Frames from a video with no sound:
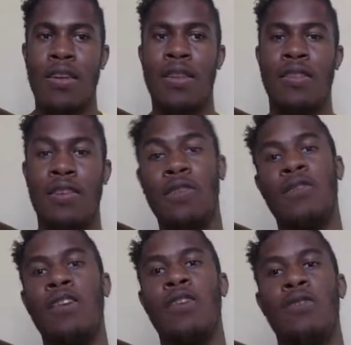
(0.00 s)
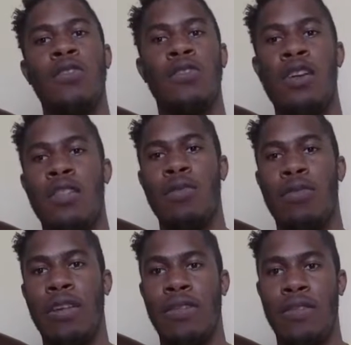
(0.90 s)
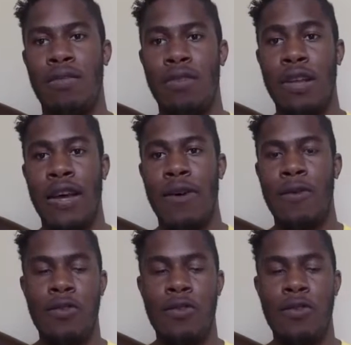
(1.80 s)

then this vehicle is not the place to do that.